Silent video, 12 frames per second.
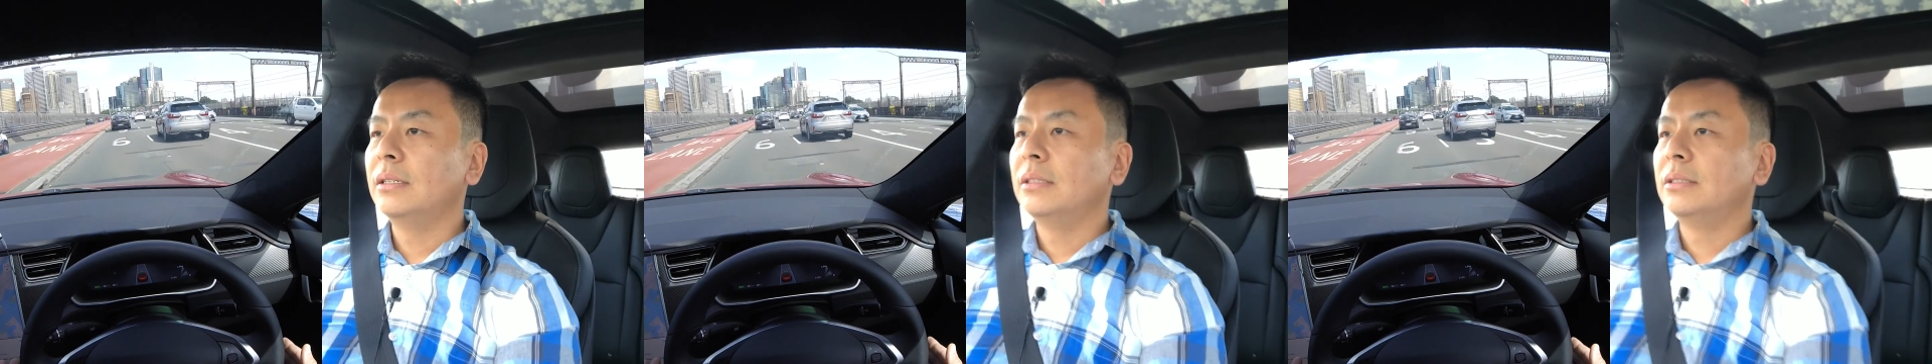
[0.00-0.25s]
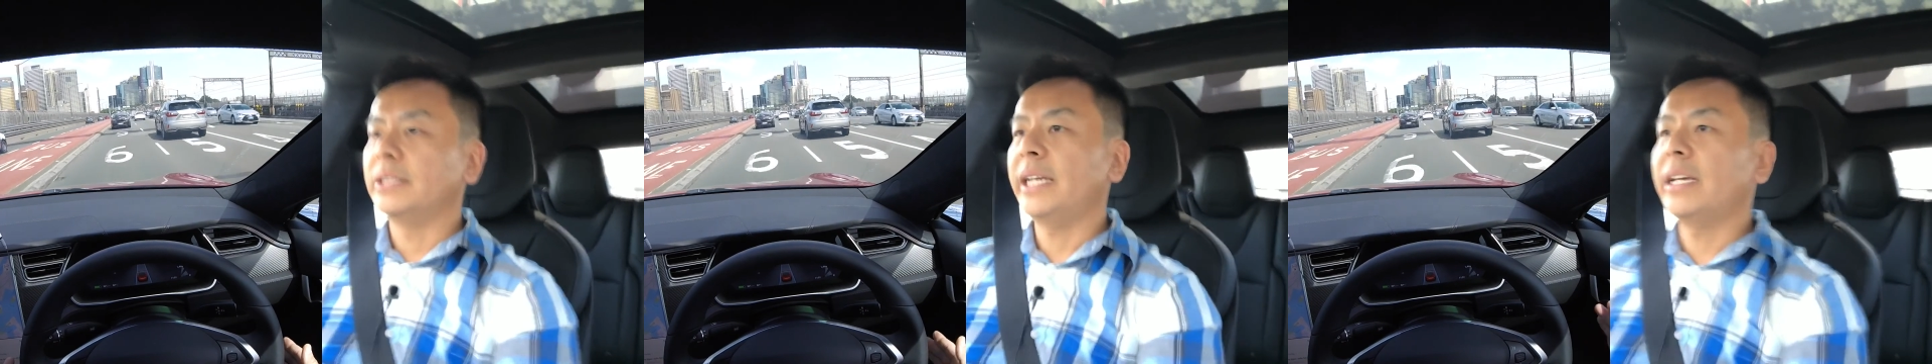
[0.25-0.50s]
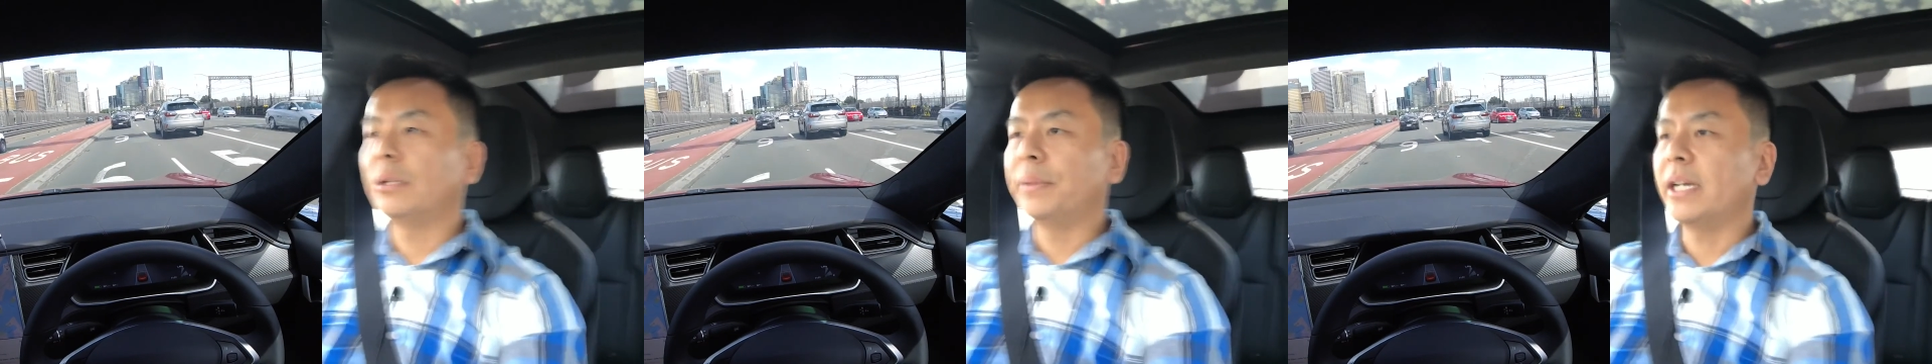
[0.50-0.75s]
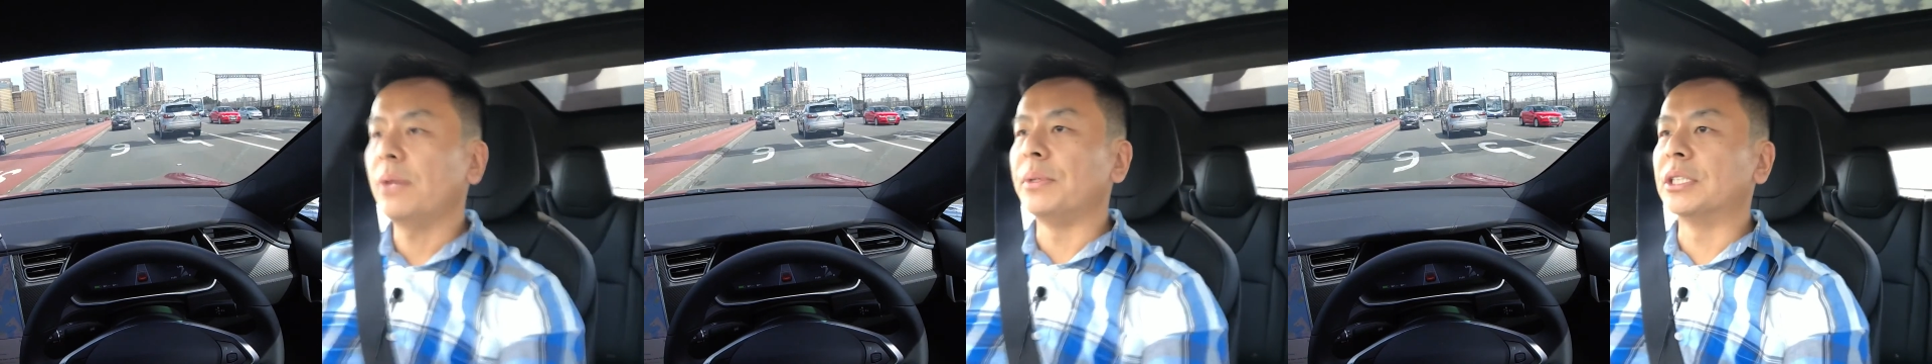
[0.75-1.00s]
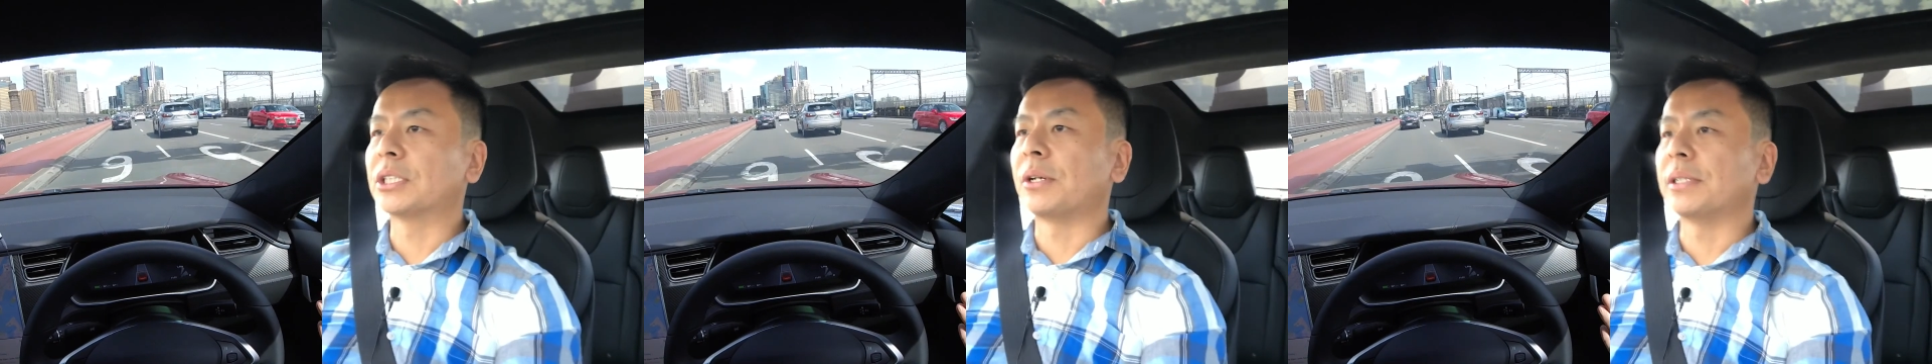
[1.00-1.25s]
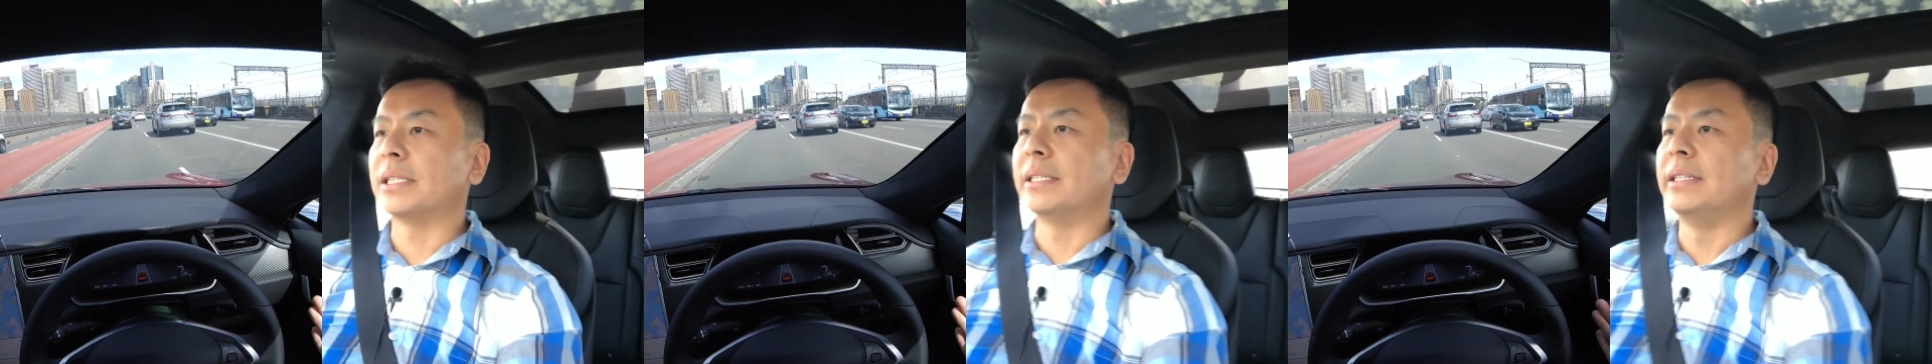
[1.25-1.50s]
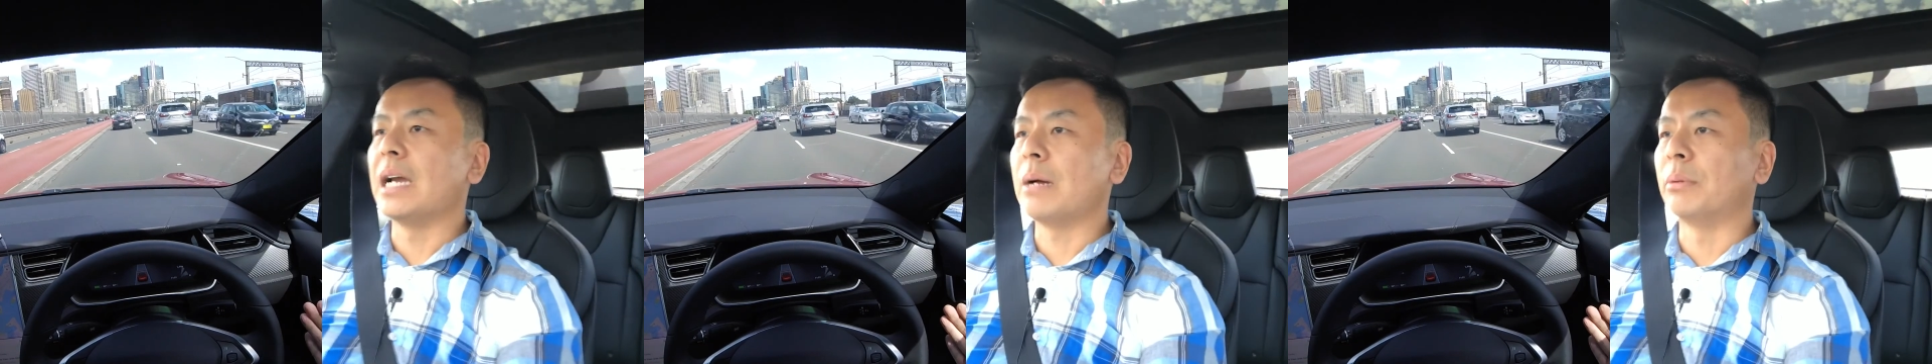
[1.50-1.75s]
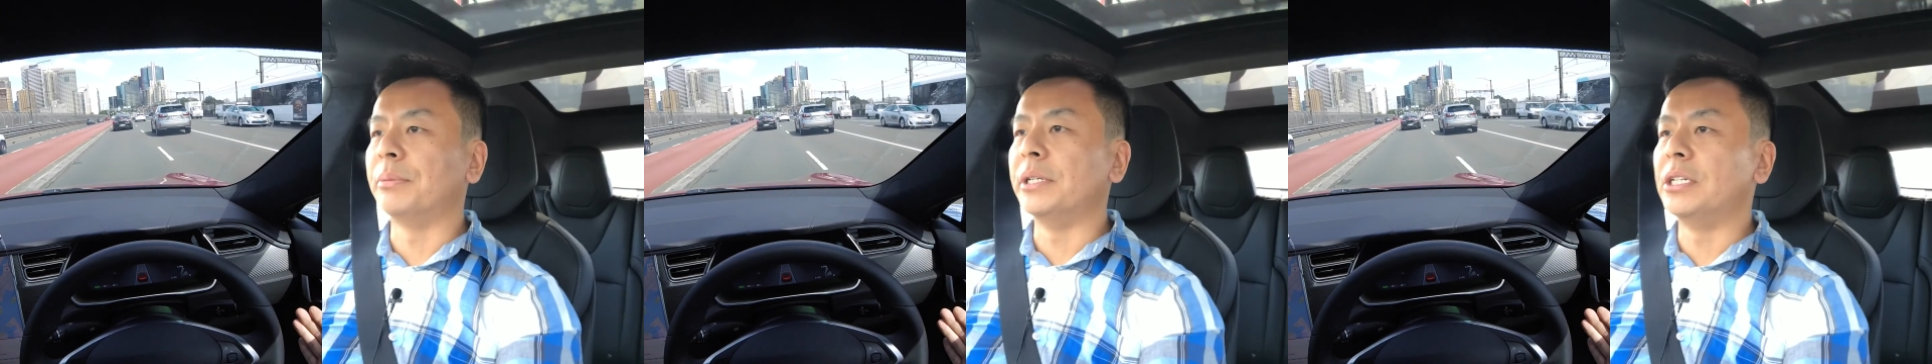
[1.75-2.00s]
So yeah, there we go. We just crossed the Sydney
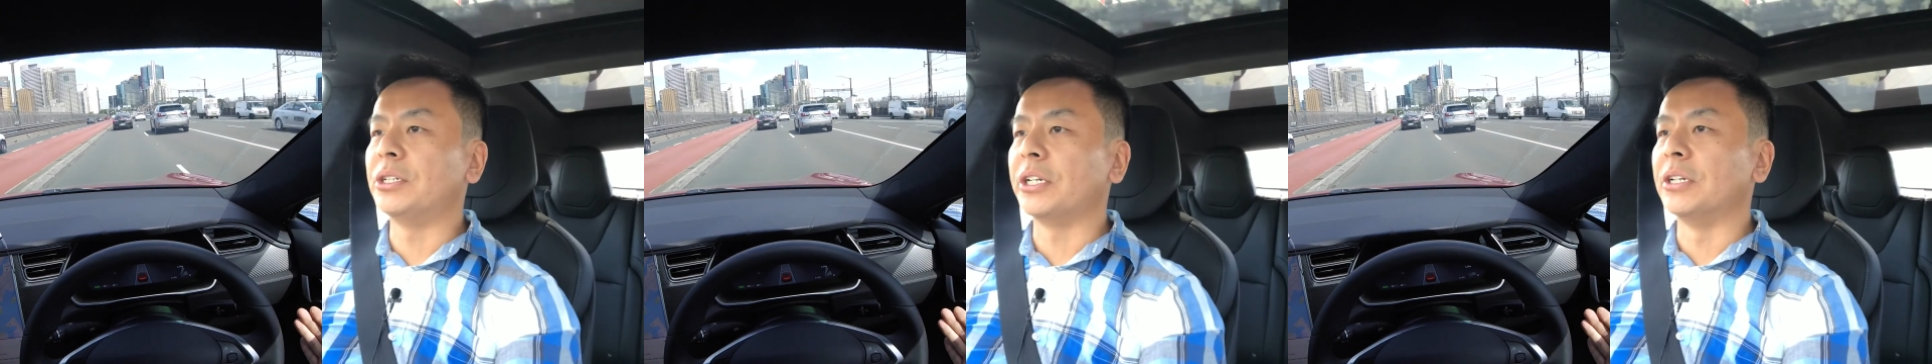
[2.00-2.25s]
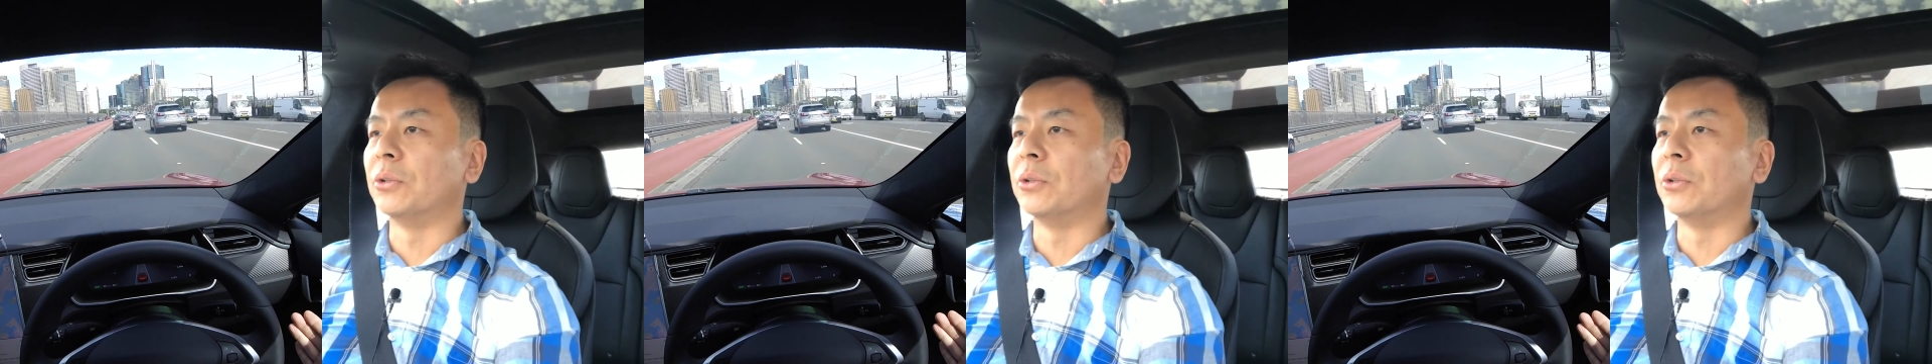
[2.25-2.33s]
Harbour Bridge in